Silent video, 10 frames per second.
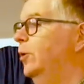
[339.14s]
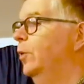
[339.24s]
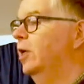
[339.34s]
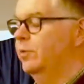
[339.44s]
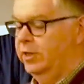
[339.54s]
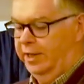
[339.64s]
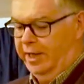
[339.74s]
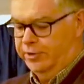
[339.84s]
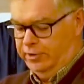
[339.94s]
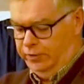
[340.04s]
when he was in the
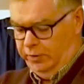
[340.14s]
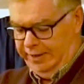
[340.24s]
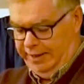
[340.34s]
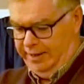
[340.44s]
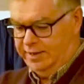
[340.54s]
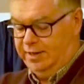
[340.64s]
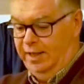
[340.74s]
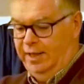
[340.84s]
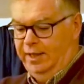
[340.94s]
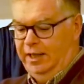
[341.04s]
house of Cornelius.
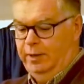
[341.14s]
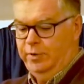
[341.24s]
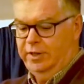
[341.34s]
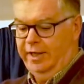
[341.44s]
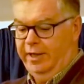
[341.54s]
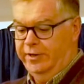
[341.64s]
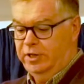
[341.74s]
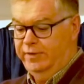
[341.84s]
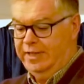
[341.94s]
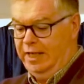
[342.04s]
He was in the
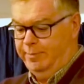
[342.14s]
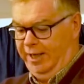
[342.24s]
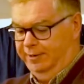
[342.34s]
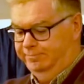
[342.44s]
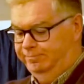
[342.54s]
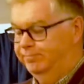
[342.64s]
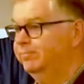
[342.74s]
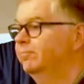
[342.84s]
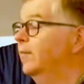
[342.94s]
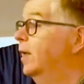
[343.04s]
house of his enemy.
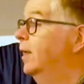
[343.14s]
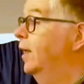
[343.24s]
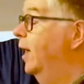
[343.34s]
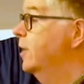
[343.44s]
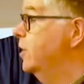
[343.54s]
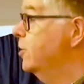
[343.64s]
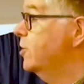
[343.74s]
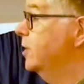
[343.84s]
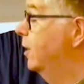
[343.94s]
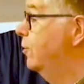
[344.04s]
And it's
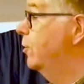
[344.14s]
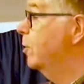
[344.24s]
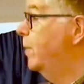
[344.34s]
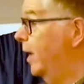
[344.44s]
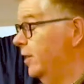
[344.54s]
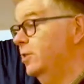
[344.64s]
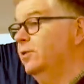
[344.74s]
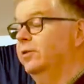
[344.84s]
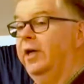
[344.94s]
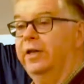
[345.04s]
interesting, if you read back
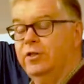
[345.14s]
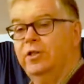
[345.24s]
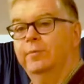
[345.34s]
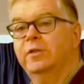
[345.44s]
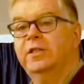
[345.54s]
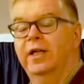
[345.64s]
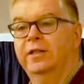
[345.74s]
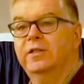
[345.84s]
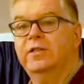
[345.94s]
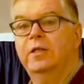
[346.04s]
to Acts chapter
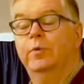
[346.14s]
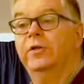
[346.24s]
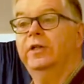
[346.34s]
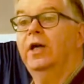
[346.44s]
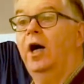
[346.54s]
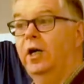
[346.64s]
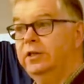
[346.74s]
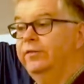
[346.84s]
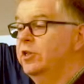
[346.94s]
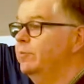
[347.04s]
10, to see what the
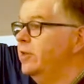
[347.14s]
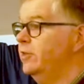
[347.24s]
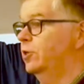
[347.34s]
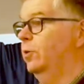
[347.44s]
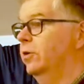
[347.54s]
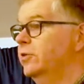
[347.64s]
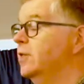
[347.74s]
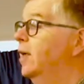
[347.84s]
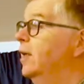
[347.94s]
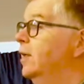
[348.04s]
heart of his message
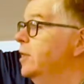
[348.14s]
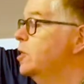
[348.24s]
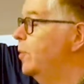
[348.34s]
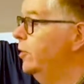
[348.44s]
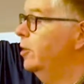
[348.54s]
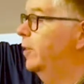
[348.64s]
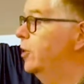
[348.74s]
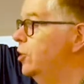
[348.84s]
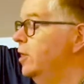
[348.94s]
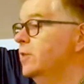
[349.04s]
was. He spoke
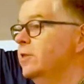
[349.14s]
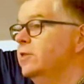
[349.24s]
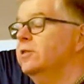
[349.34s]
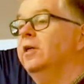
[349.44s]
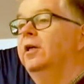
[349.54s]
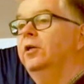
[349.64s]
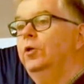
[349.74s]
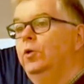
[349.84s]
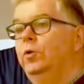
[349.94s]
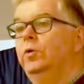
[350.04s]
about Jesus
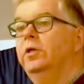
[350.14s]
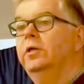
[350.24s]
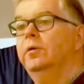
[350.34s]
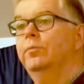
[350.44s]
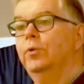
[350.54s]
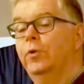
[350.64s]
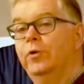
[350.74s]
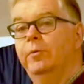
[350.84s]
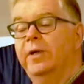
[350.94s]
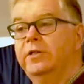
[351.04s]
who
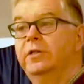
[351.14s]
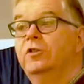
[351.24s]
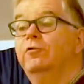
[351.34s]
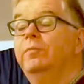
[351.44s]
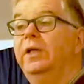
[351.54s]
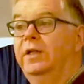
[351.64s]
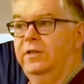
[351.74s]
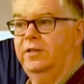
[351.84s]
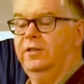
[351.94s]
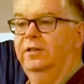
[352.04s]
brought the message of
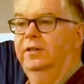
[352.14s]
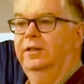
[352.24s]
peace.